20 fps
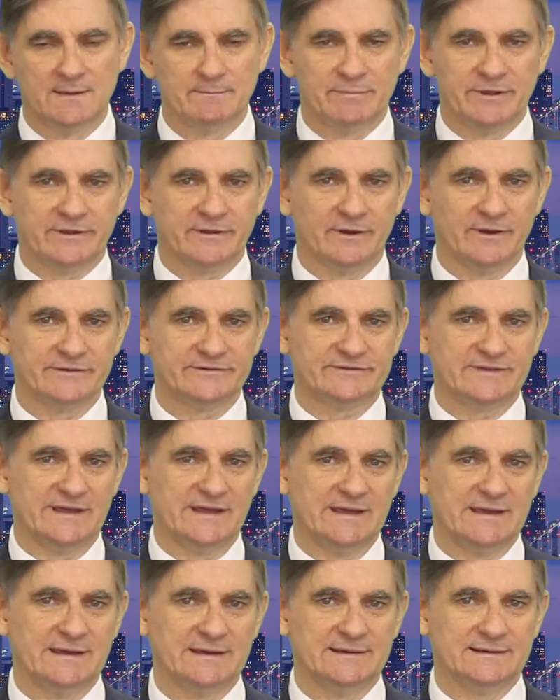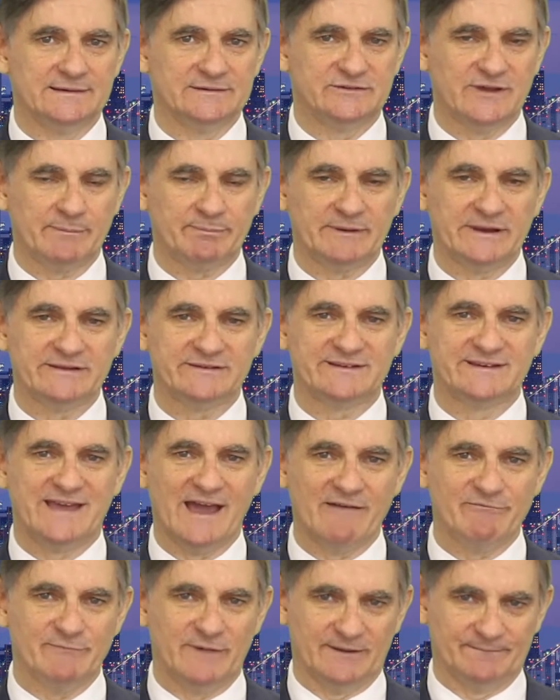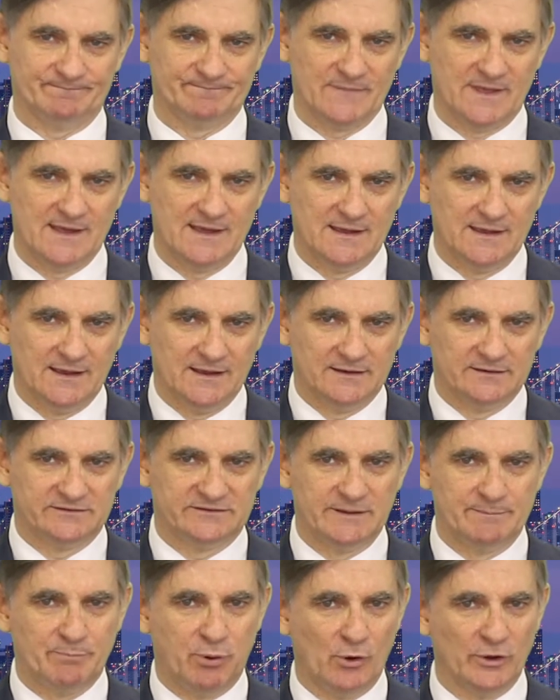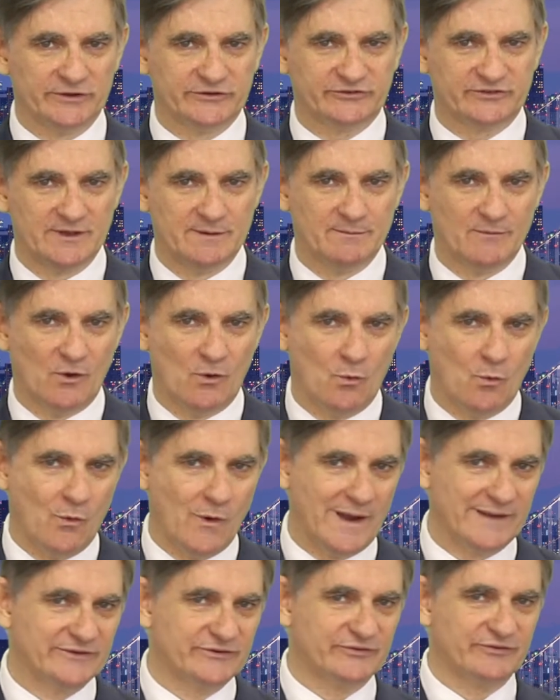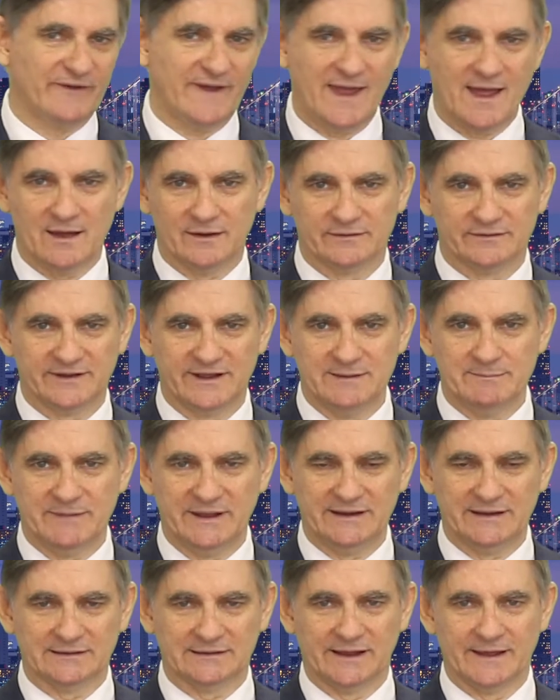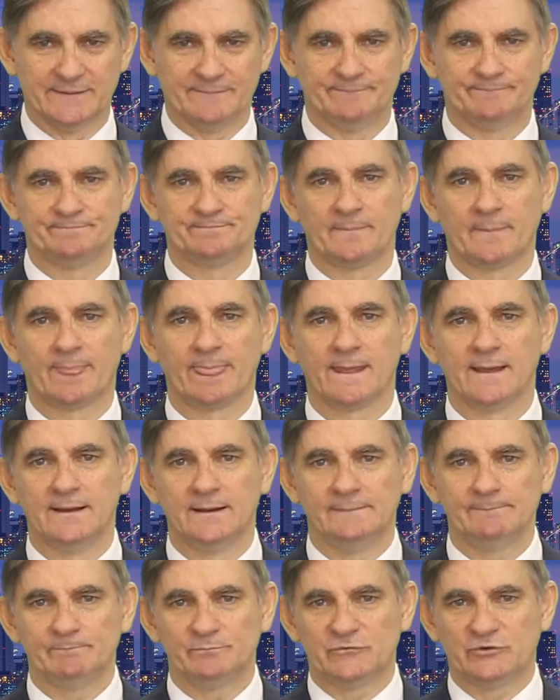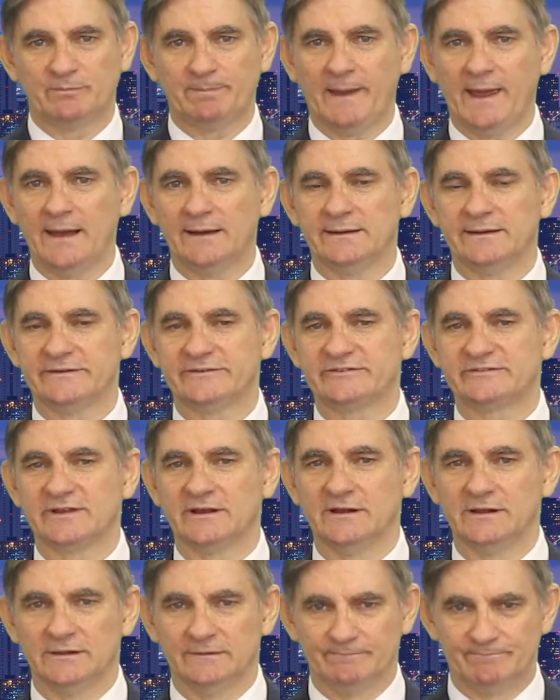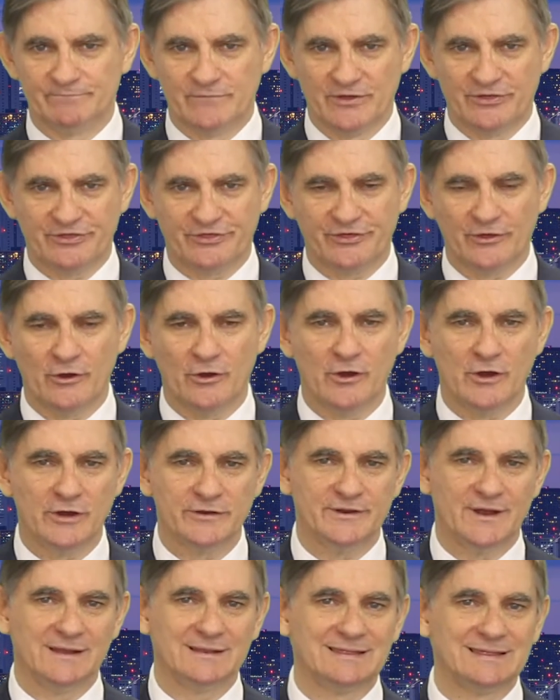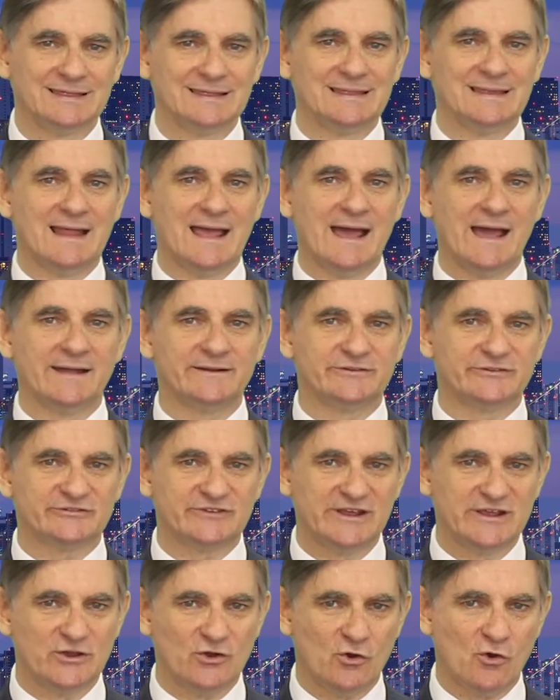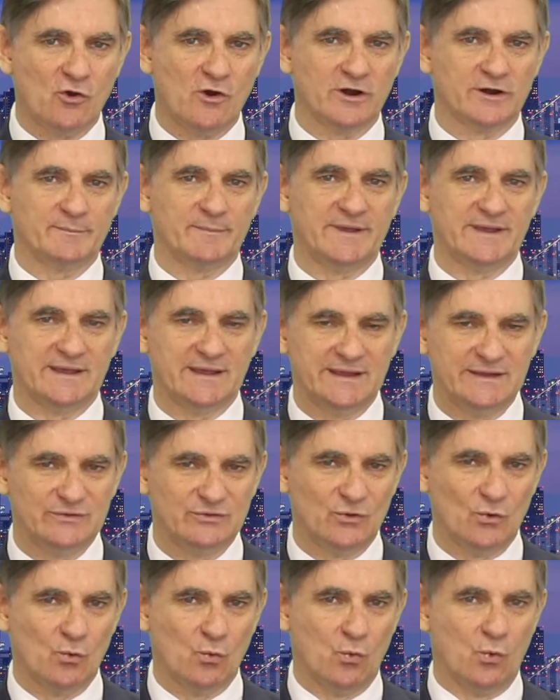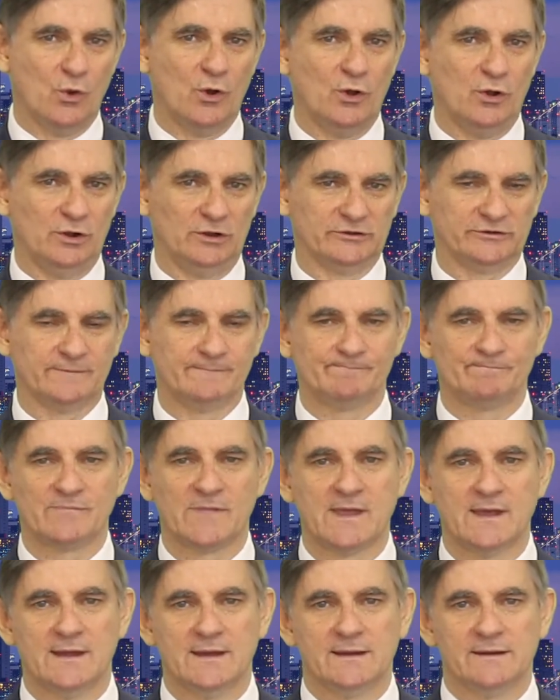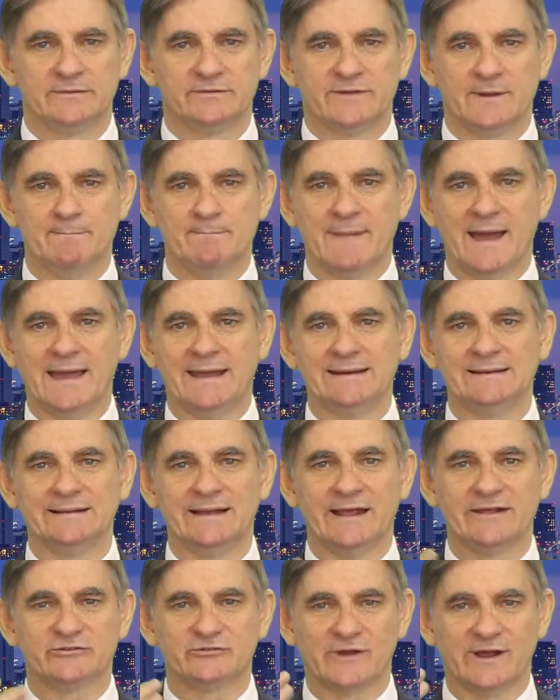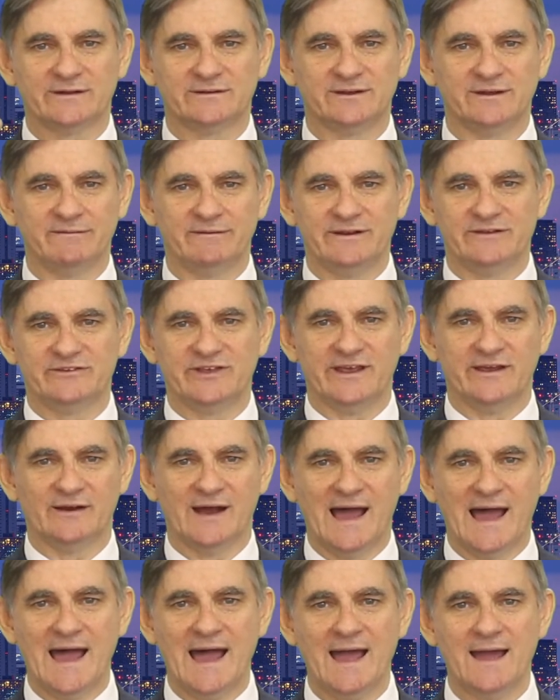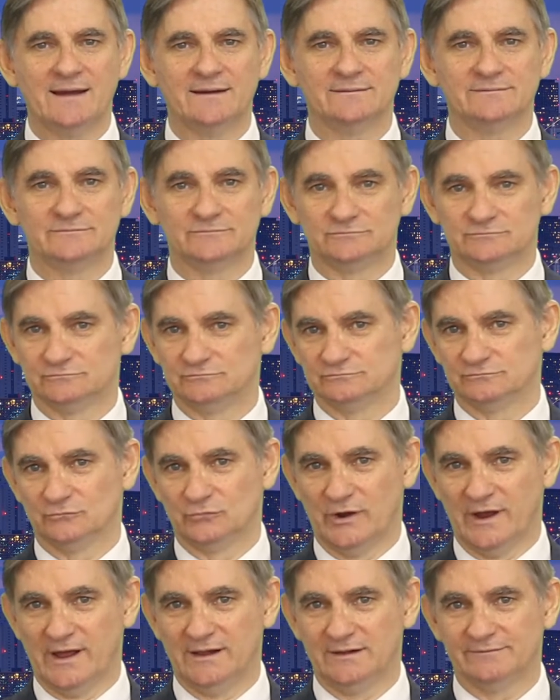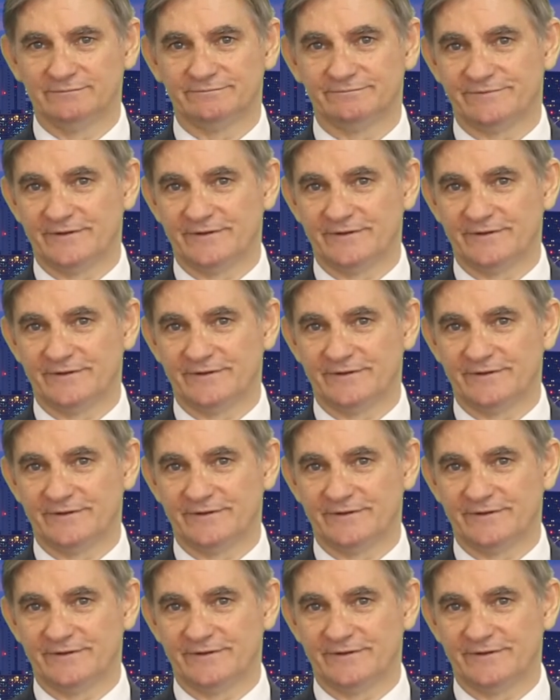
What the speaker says: because the Japanese government deports them once found immediately. Japan is still the third largest economy in the world. The main leisure activities here are, well,